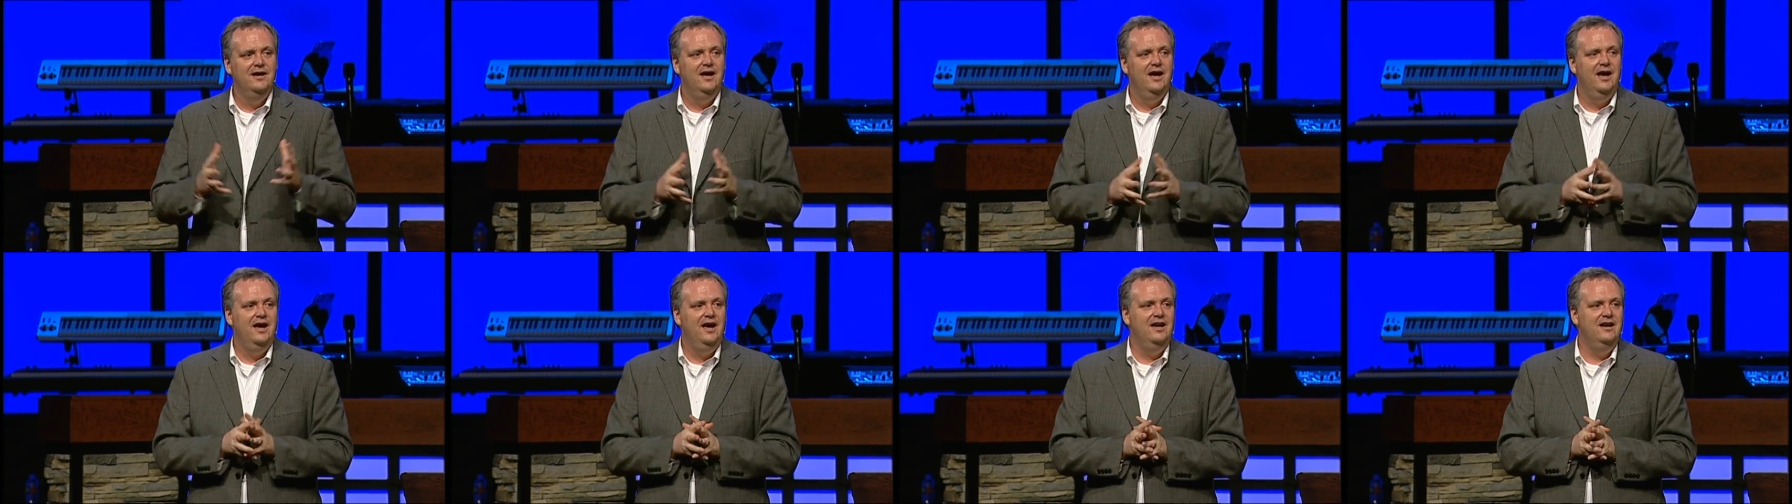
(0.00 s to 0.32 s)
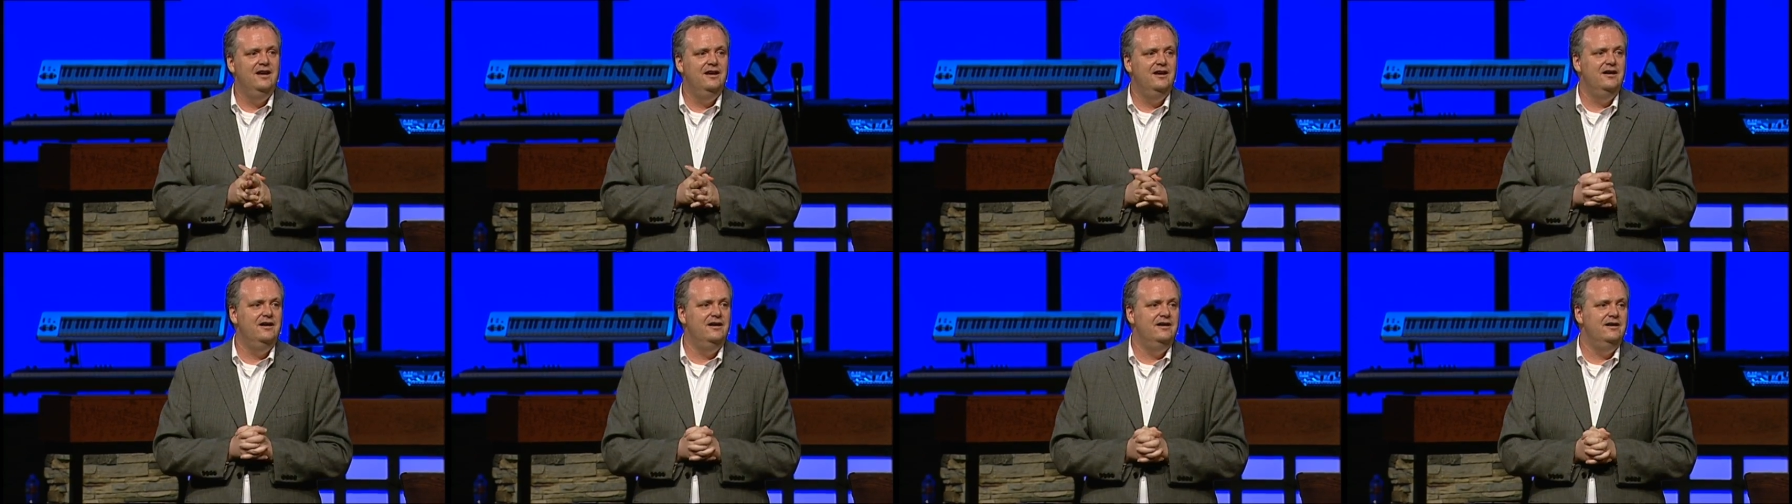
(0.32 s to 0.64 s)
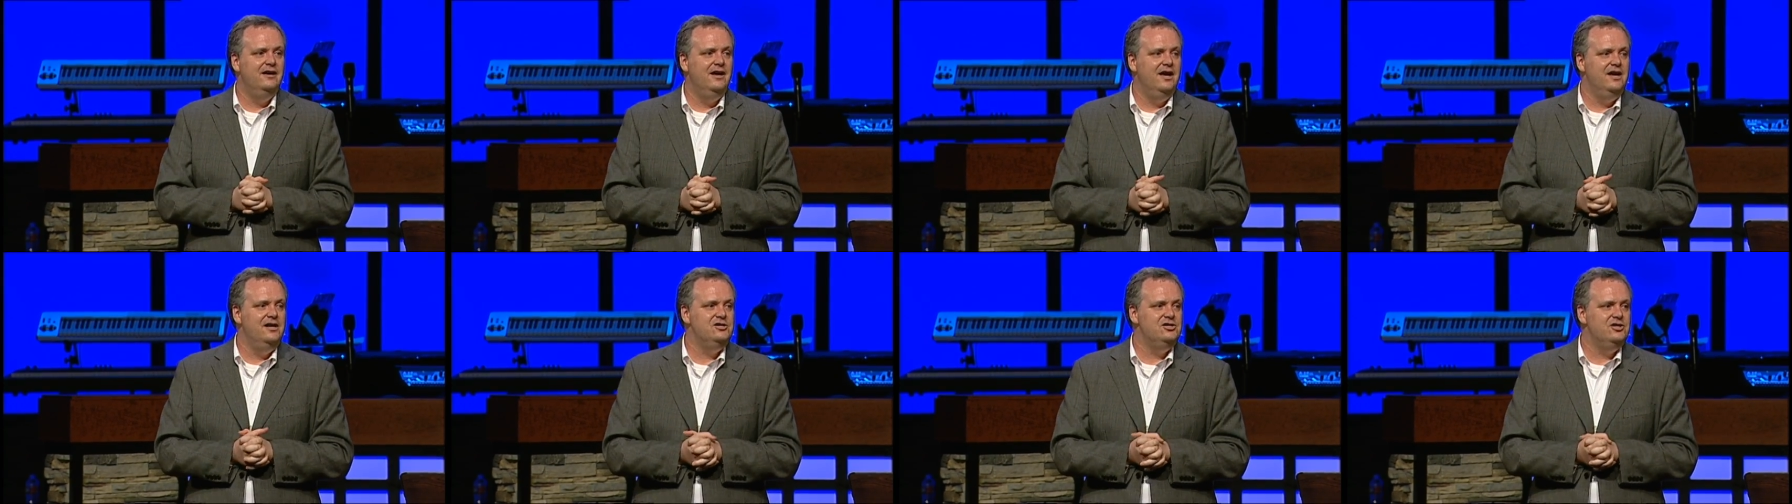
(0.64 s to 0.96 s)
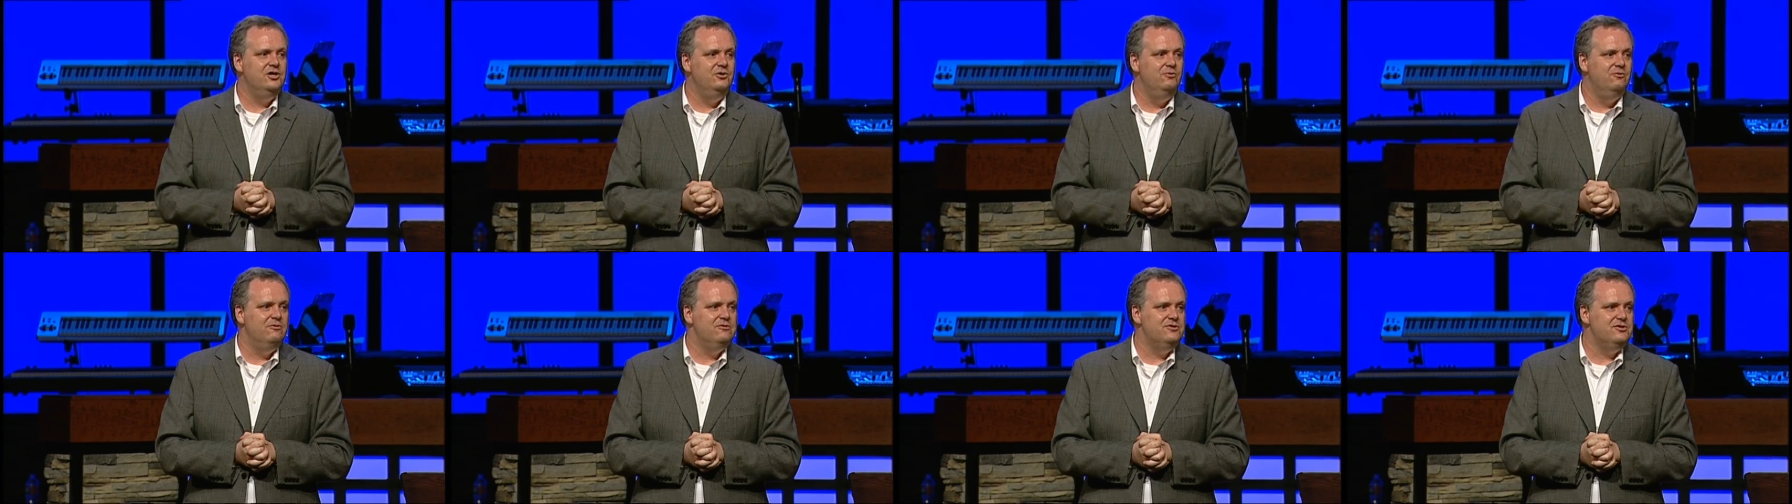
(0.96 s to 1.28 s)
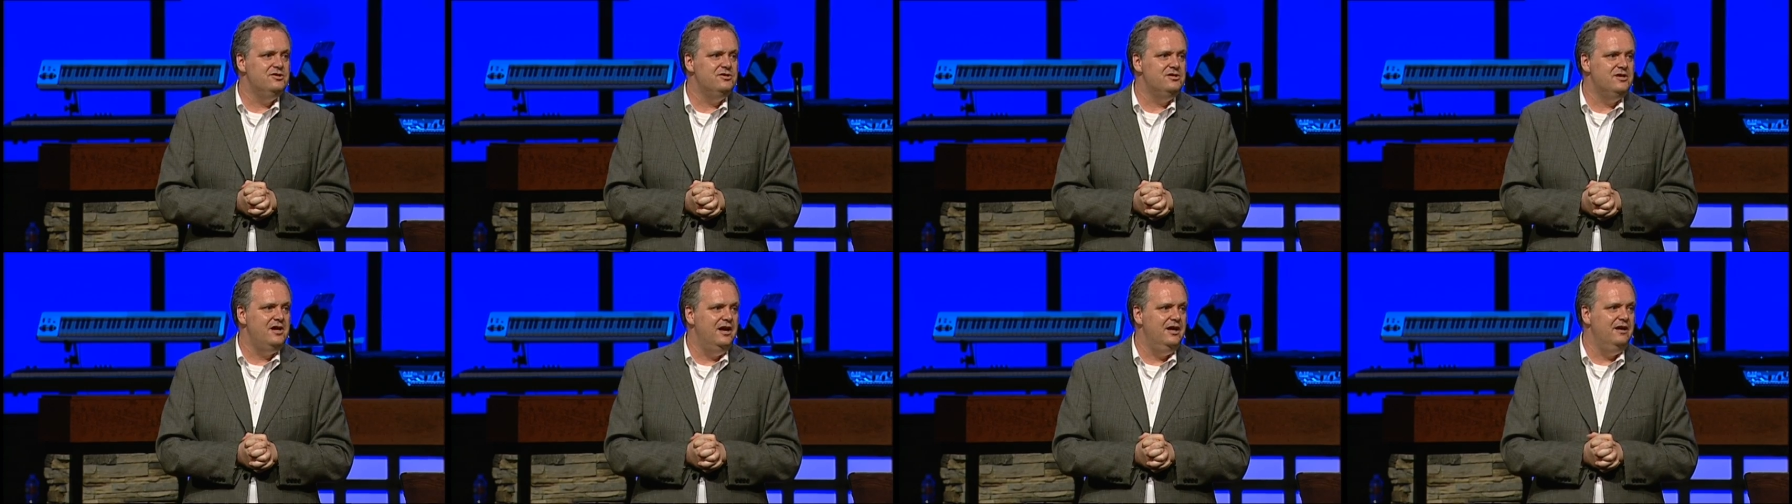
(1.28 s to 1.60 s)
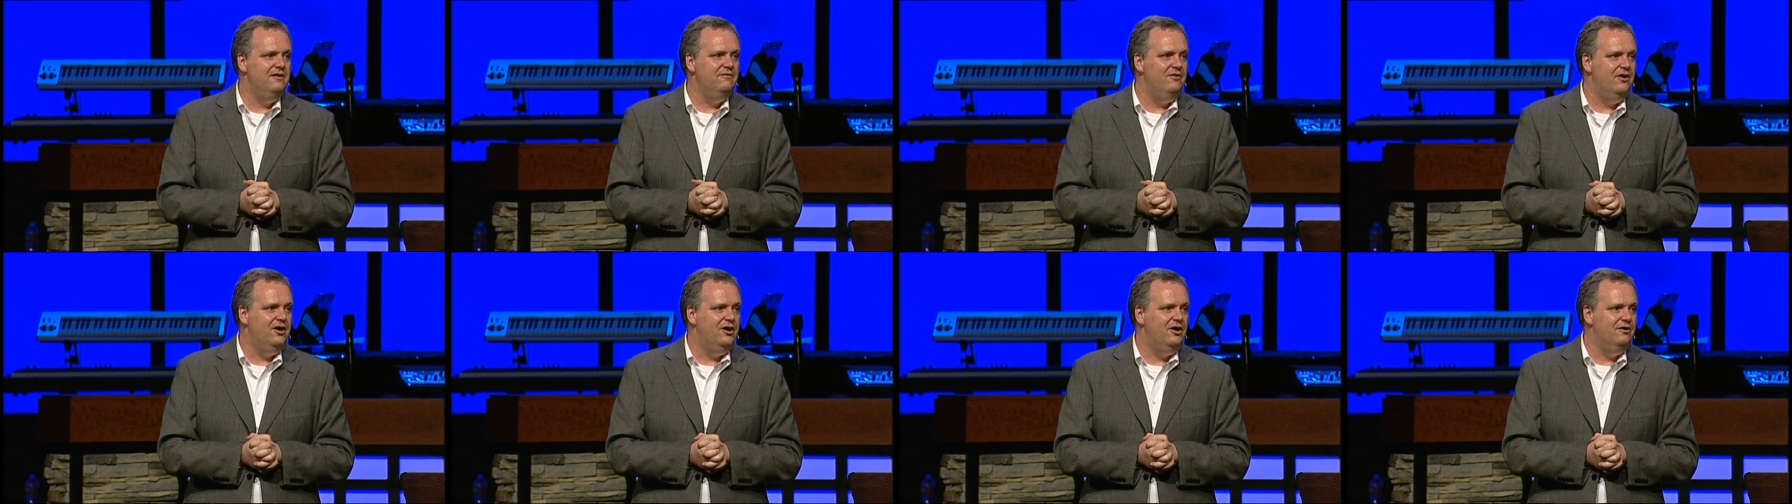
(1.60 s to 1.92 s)
And, uh, and she wants to stay
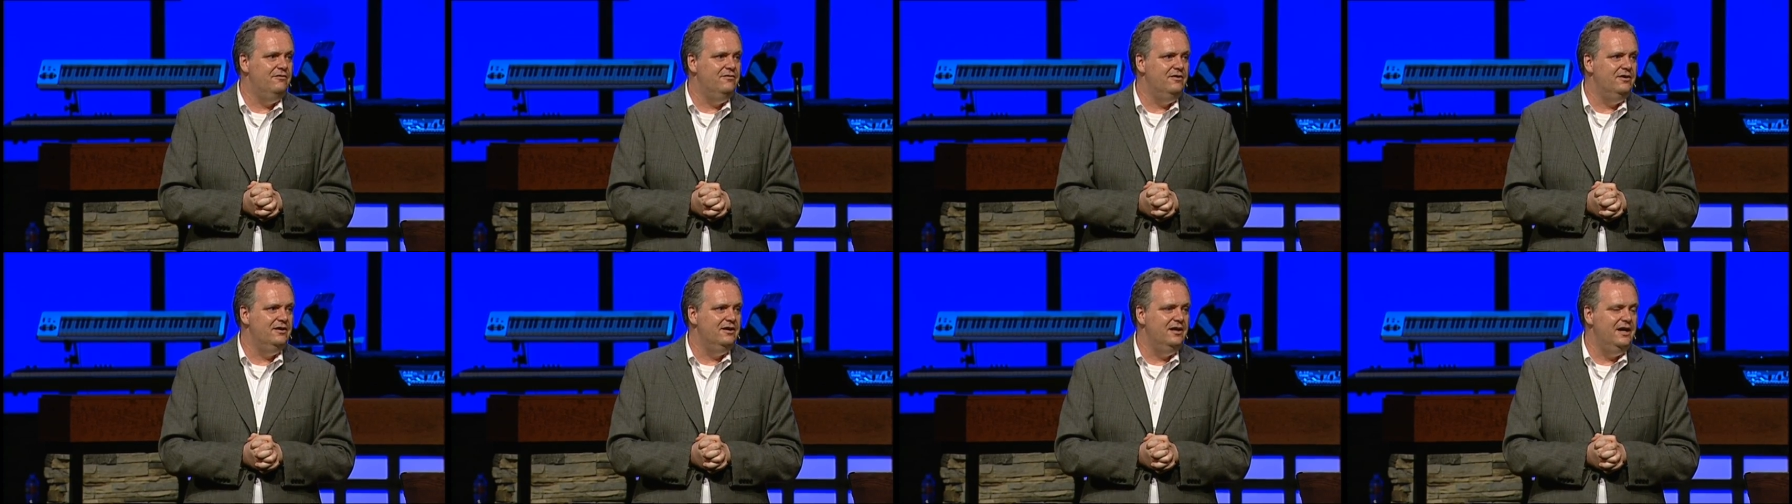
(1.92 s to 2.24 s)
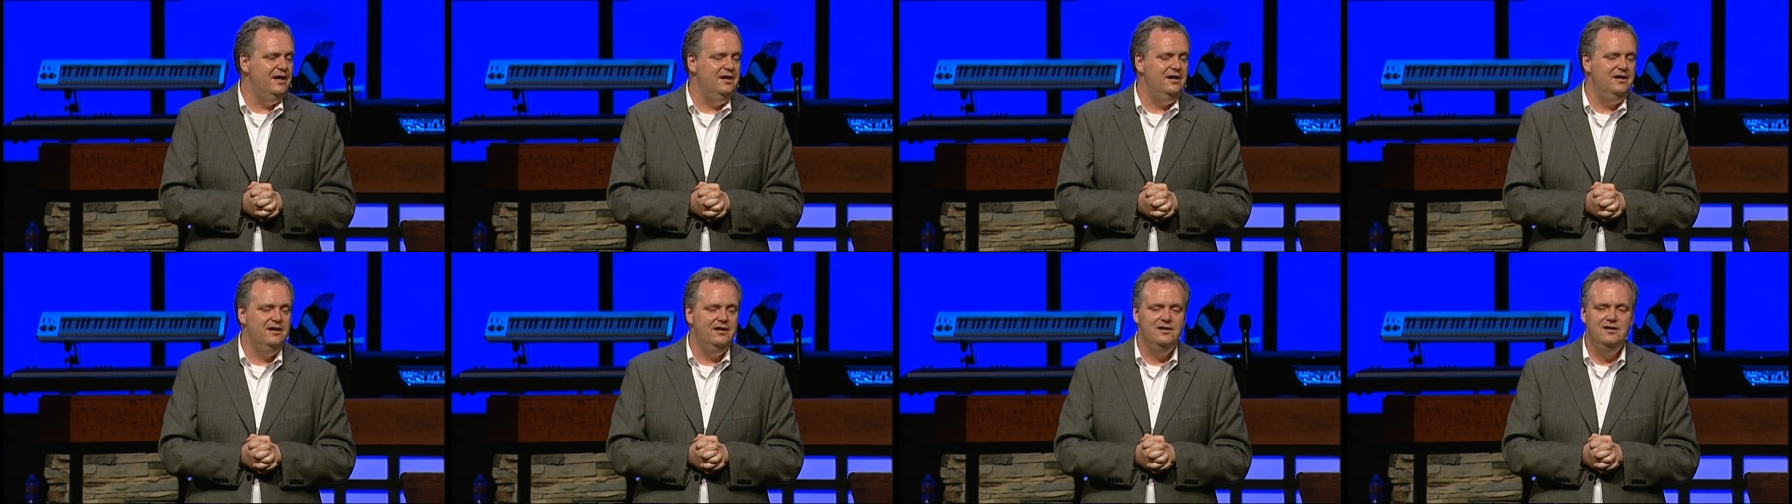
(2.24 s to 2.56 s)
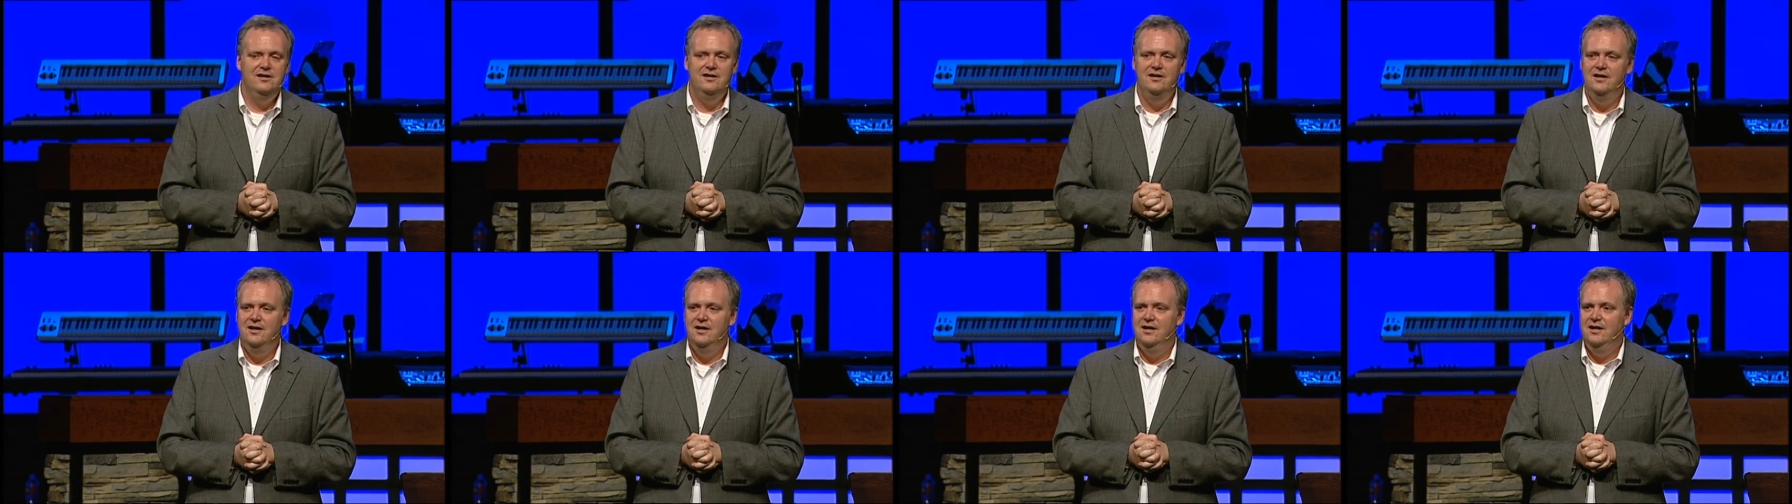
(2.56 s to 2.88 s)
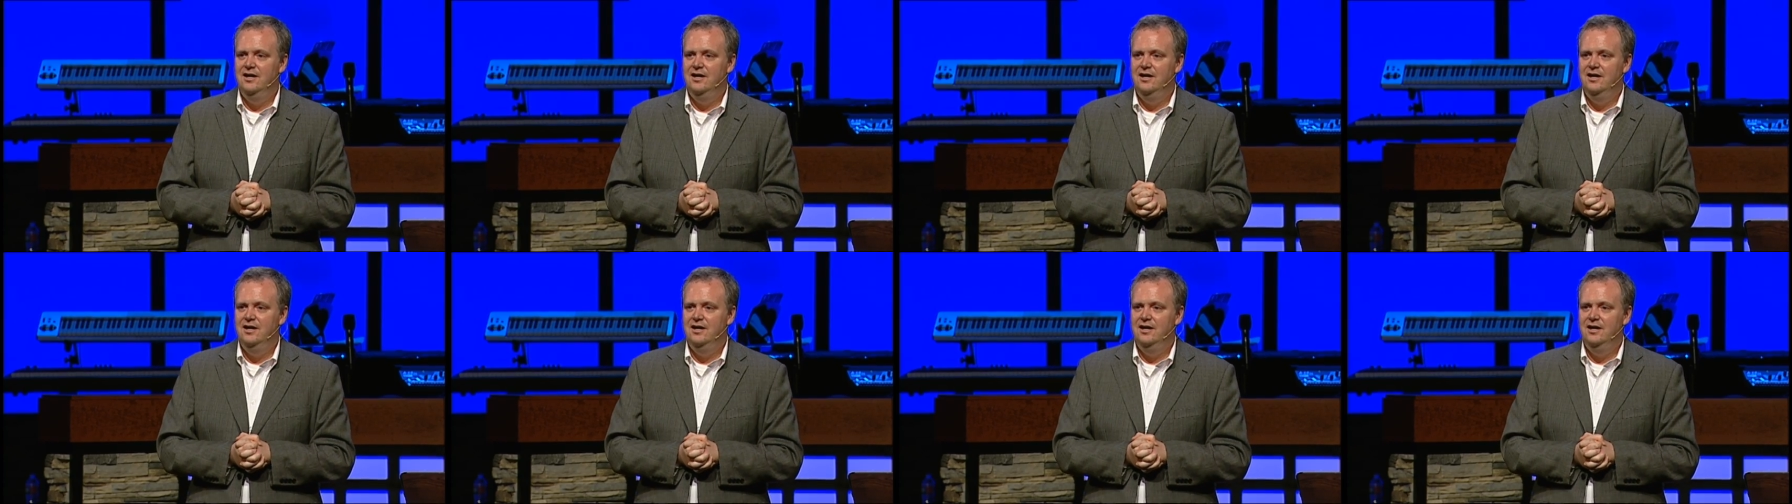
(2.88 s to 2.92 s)
involved in leading in,